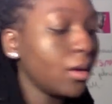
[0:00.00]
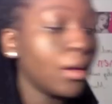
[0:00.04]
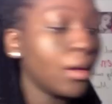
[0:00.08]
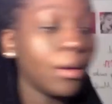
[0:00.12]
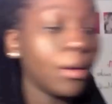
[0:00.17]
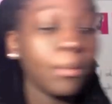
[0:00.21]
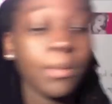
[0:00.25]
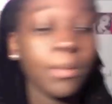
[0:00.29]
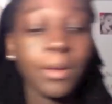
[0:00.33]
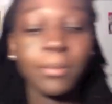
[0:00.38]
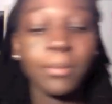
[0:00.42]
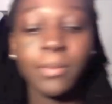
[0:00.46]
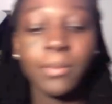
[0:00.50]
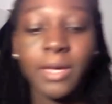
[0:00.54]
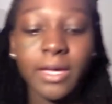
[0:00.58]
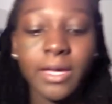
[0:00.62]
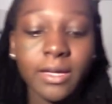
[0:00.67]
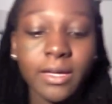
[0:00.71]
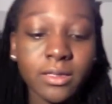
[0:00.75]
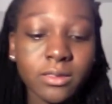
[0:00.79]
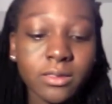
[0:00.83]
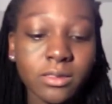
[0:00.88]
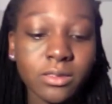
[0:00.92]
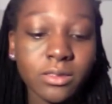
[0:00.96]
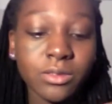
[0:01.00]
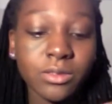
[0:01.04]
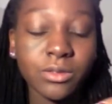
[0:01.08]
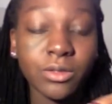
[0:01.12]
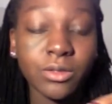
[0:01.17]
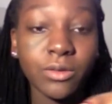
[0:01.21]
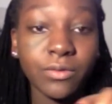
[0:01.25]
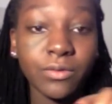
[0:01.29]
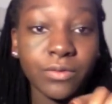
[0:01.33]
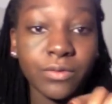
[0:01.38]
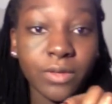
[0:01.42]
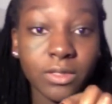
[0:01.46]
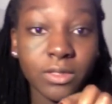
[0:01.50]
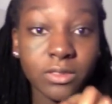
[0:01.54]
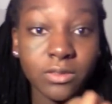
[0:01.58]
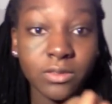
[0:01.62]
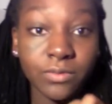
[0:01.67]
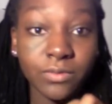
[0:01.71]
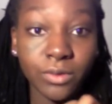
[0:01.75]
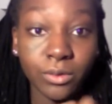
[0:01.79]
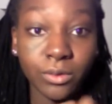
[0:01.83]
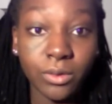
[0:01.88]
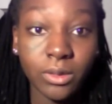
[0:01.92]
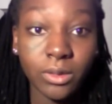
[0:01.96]
my MAC Studio Fix
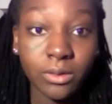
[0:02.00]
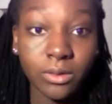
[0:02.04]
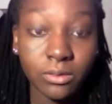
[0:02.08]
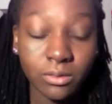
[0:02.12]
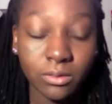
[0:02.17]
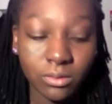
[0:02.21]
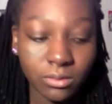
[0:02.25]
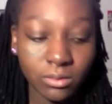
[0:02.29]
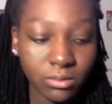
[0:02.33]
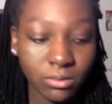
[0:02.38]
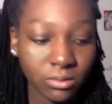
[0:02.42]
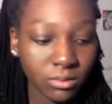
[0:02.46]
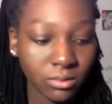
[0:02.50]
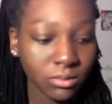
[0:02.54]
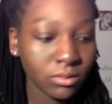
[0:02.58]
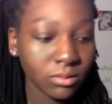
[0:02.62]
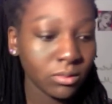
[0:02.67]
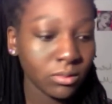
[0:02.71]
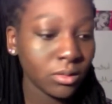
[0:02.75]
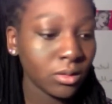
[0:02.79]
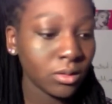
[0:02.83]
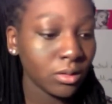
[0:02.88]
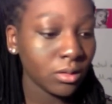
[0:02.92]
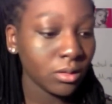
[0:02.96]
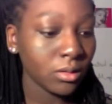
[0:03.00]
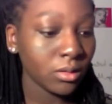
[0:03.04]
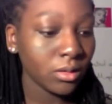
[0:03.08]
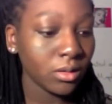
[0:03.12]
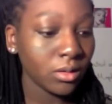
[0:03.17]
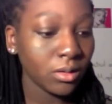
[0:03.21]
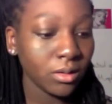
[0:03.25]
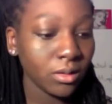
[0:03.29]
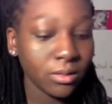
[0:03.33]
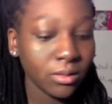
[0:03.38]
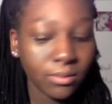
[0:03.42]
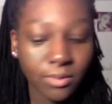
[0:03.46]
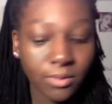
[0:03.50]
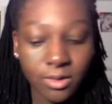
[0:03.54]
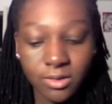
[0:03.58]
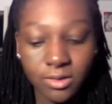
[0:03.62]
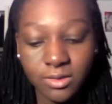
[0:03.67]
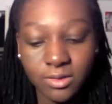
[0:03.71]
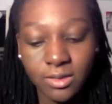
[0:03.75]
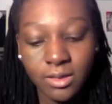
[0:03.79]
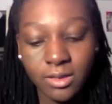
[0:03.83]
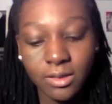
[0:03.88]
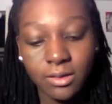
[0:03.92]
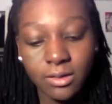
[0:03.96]
Fluid. I'm gonna
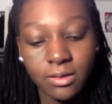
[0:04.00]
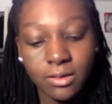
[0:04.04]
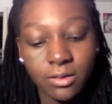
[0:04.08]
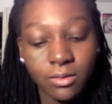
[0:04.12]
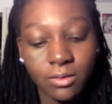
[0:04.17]
take a little